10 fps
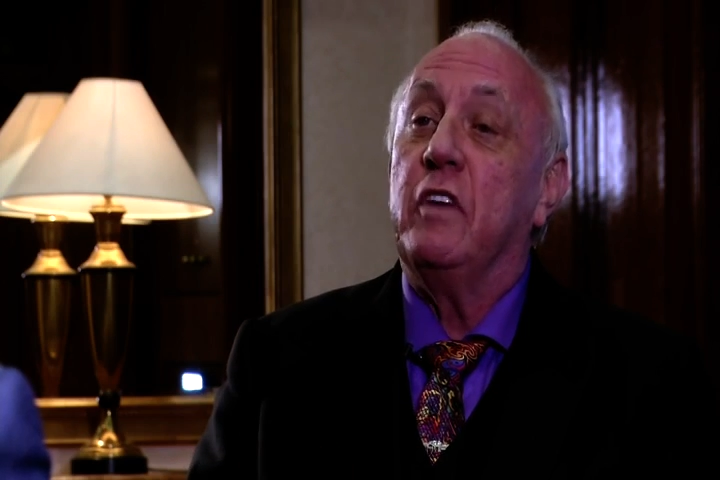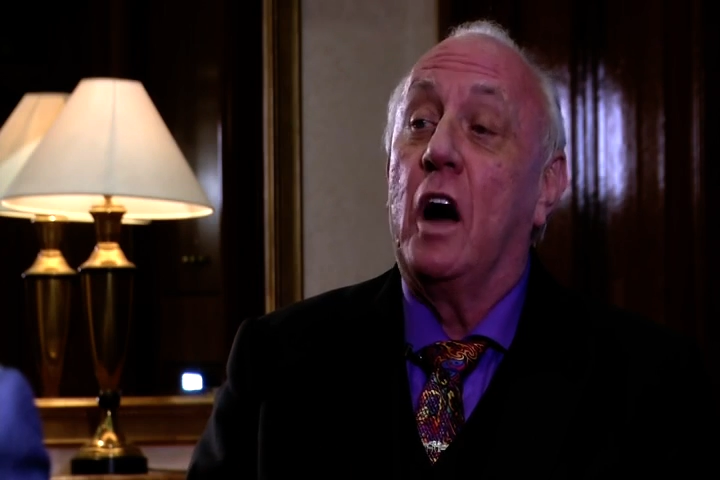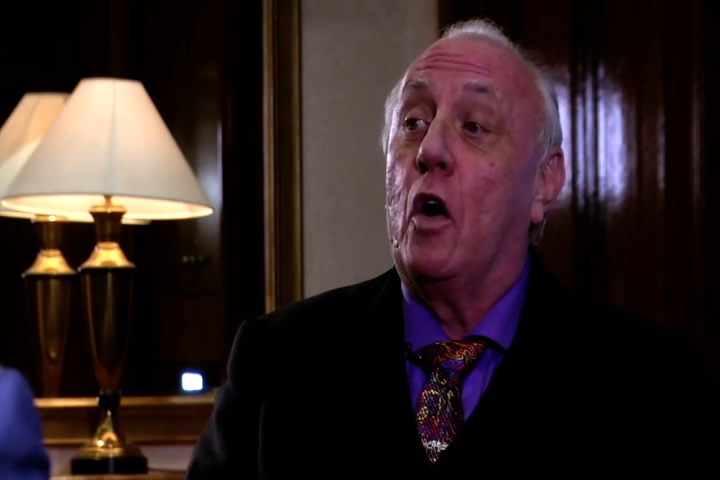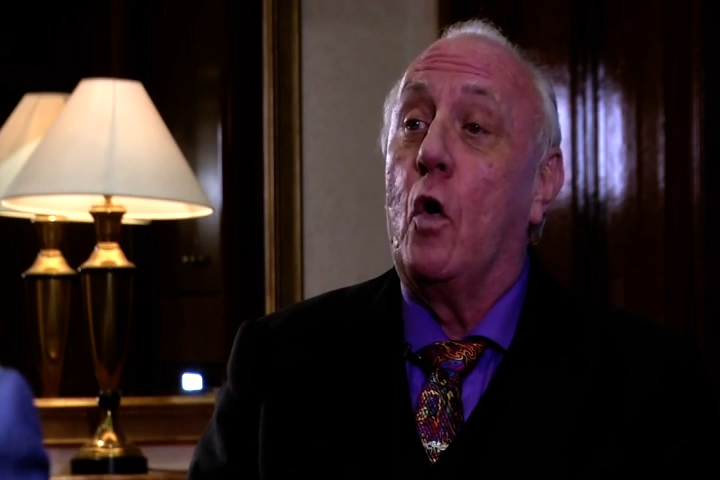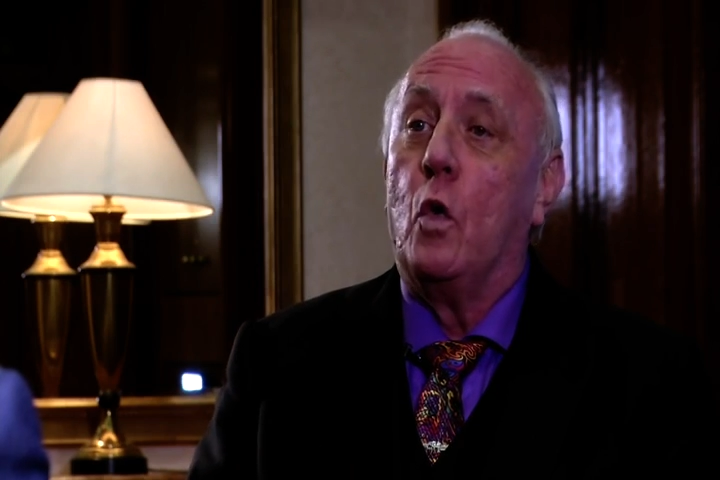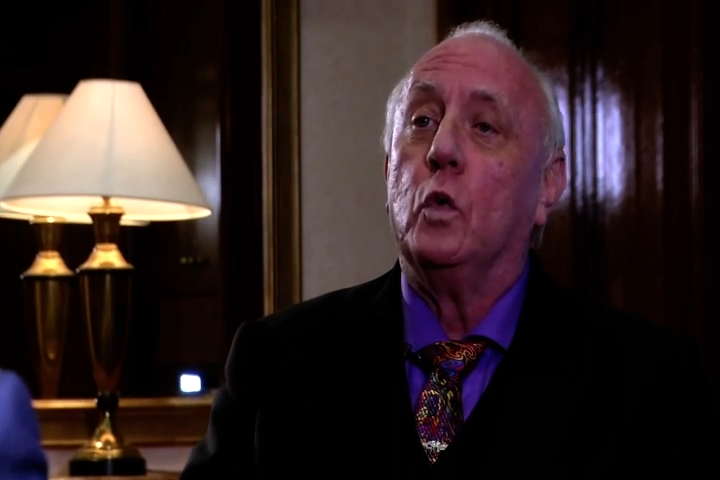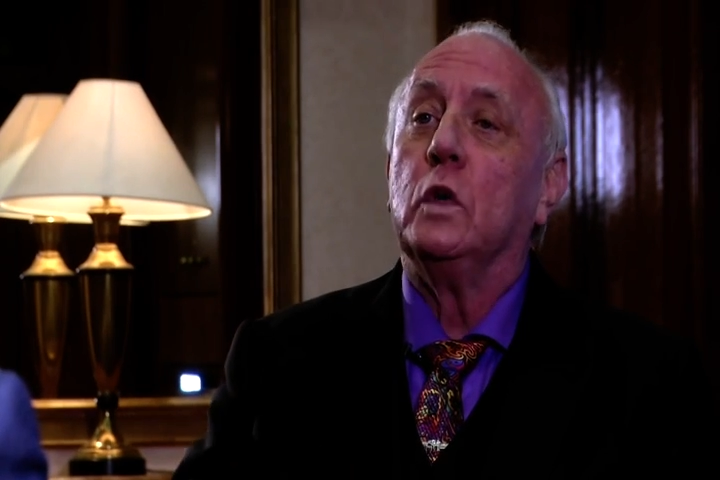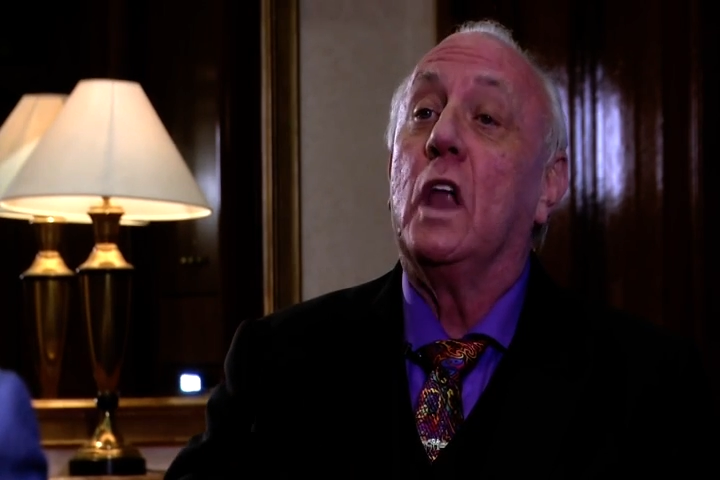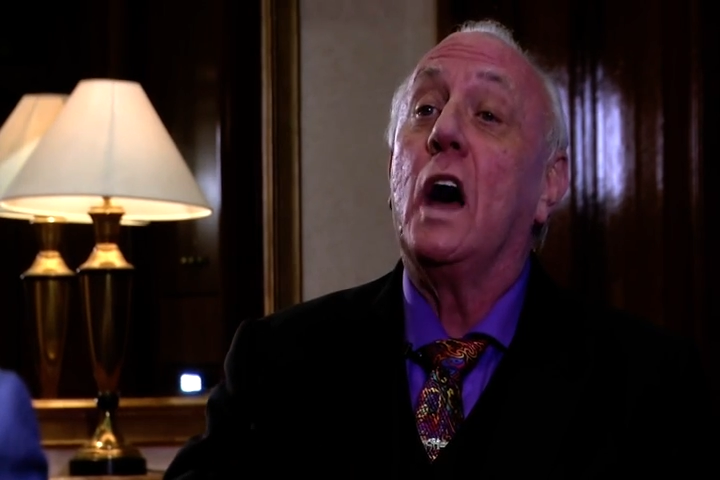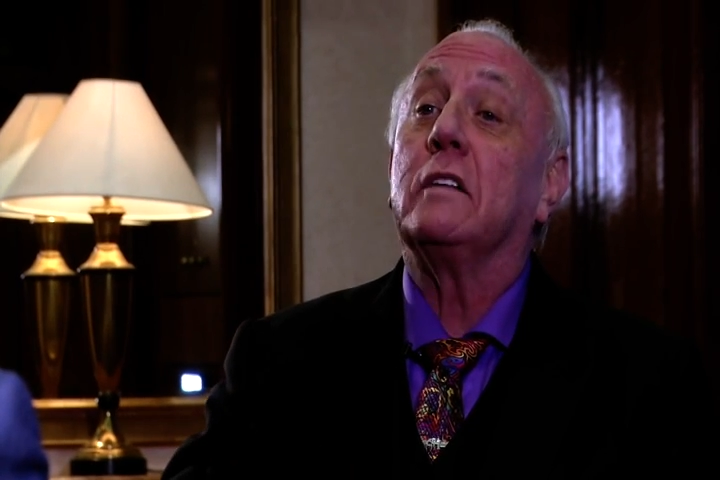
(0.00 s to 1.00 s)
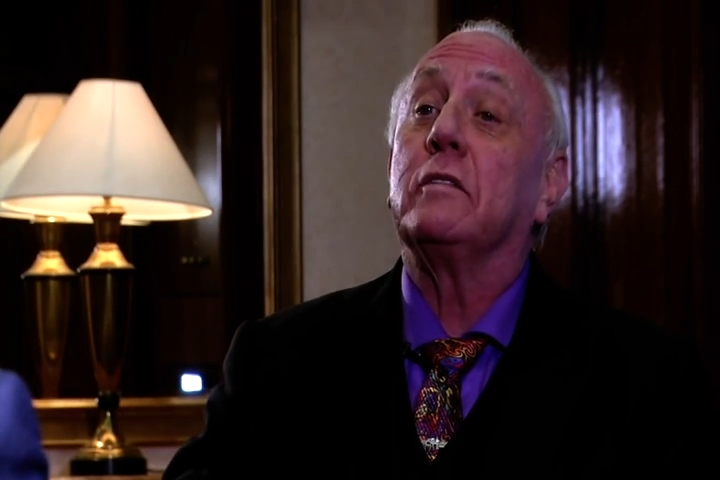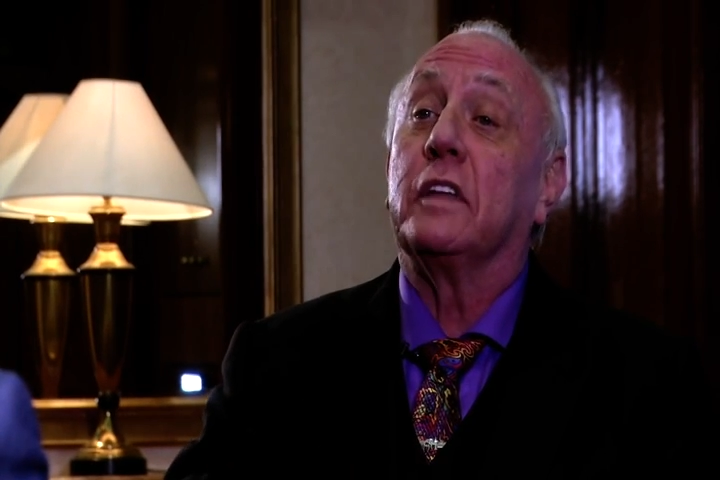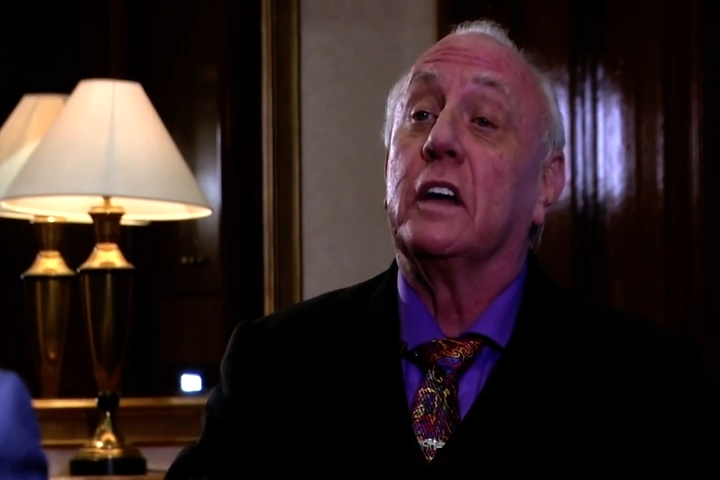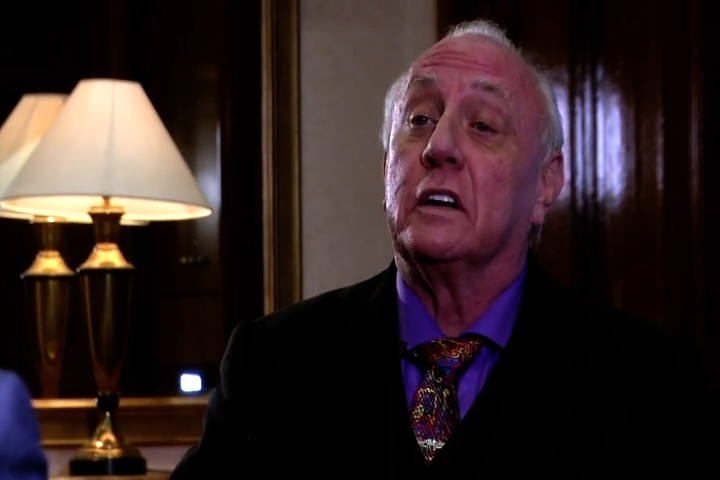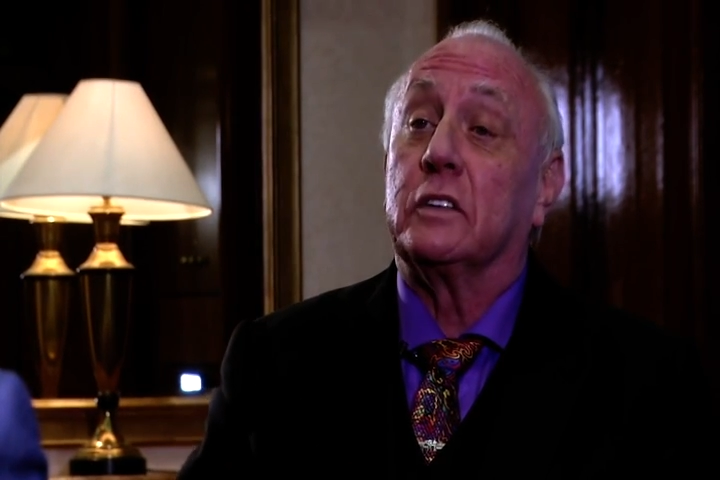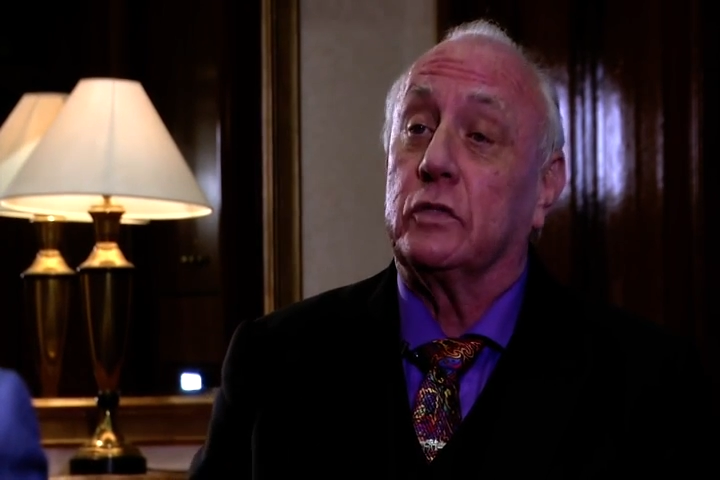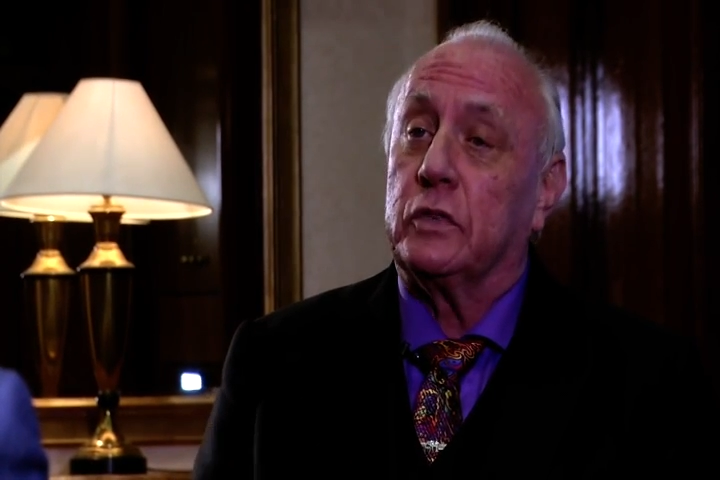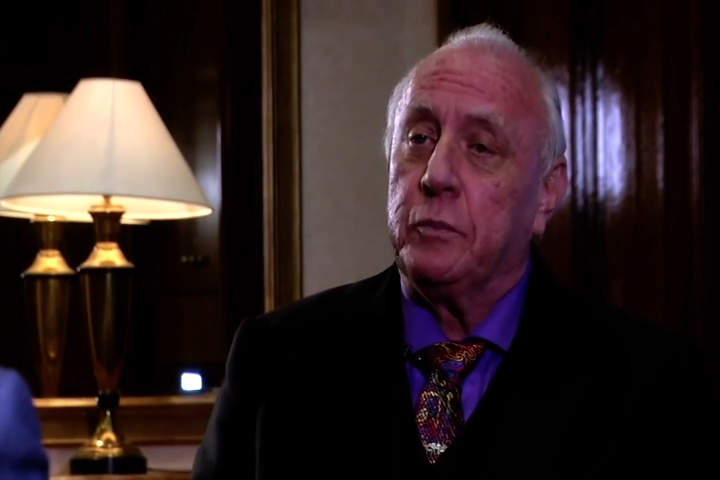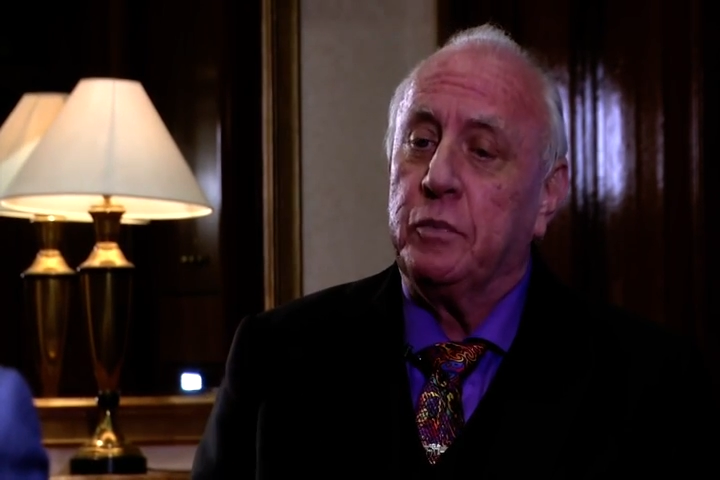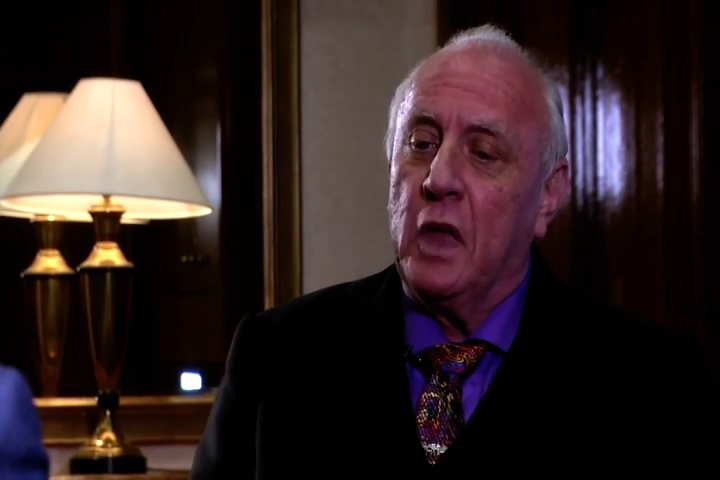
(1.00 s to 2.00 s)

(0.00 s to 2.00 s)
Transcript: a whole lot of things.